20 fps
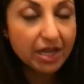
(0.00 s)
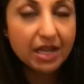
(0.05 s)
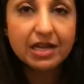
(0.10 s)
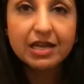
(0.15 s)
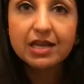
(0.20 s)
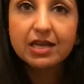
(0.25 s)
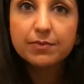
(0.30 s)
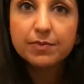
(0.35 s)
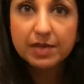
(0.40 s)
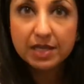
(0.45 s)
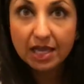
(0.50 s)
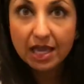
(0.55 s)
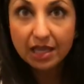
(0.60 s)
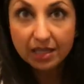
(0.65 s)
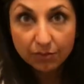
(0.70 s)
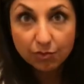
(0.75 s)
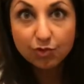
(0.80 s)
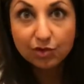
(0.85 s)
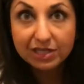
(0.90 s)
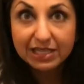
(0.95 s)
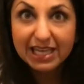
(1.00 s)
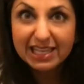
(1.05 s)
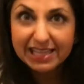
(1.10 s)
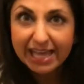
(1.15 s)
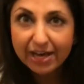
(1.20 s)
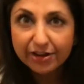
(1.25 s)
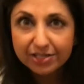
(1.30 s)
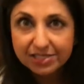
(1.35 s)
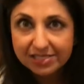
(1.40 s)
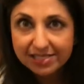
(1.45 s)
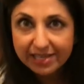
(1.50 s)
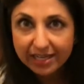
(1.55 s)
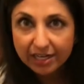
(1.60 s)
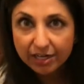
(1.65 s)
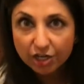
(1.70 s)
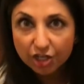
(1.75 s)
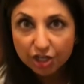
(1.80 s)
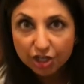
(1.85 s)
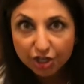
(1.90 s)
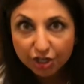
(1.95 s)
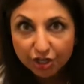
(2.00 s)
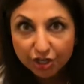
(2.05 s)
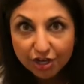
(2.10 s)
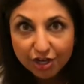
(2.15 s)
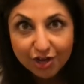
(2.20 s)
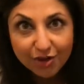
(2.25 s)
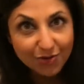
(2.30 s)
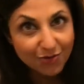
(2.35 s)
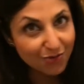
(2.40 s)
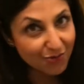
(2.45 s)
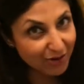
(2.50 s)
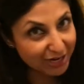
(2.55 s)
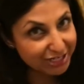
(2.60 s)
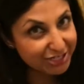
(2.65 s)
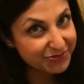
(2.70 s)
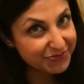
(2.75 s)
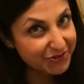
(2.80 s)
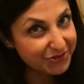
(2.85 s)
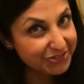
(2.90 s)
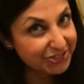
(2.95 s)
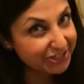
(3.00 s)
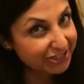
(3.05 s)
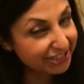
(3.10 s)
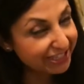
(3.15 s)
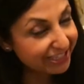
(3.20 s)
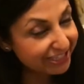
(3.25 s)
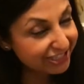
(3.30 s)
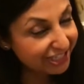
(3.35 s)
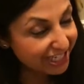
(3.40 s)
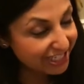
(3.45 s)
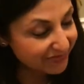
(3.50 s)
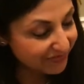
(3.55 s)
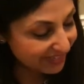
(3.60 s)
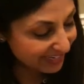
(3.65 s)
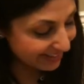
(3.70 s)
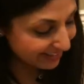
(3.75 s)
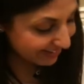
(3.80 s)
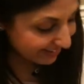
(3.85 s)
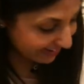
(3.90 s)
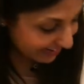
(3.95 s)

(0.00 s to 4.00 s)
and it really allowed us to get a good range of motion, good adjustment in there.